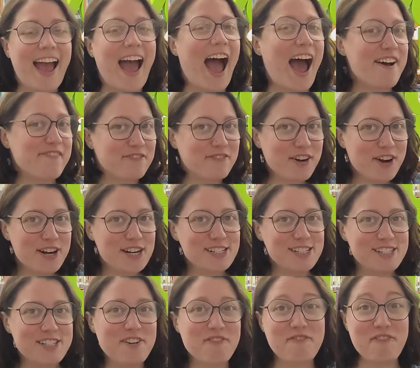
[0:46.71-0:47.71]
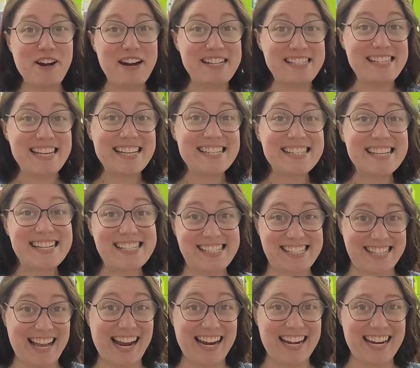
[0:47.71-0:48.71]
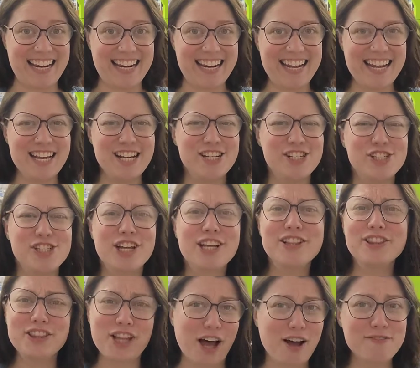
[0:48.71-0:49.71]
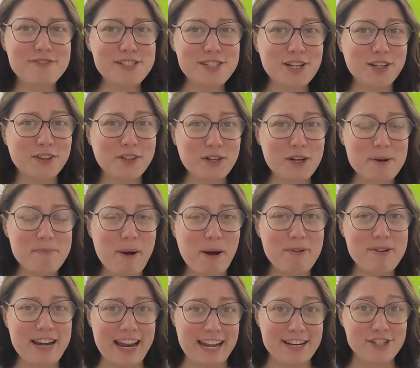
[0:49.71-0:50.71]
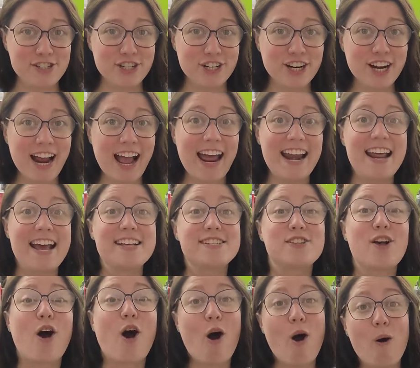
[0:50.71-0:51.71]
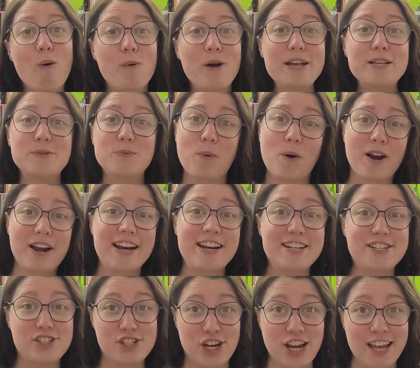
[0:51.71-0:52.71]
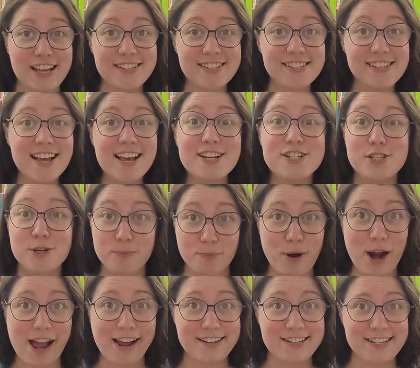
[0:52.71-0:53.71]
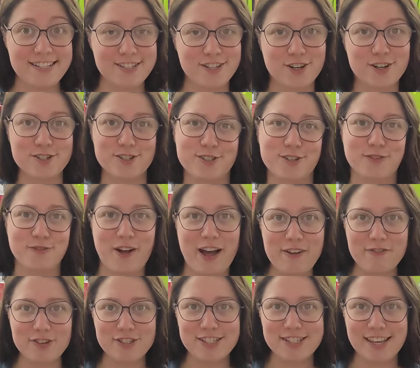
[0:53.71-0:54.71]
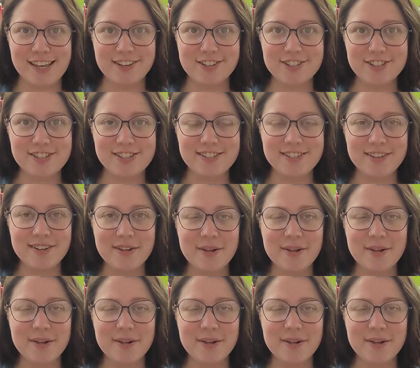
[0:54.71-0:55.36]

At first, Francie is excited. She loves to learn about nature and has always wanted a chance to practice her survival skills.